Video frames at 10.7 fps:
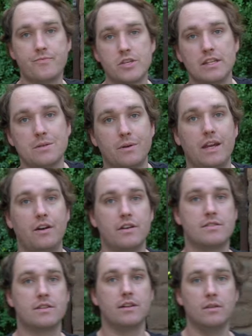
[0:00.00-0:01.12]
so this one here is
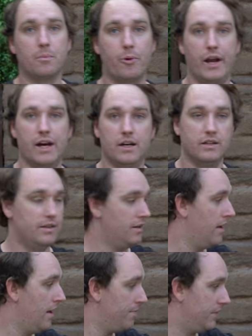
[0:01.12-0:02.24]
still the brown
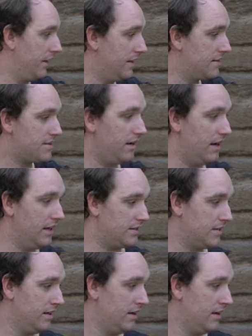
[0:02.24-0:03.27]
inside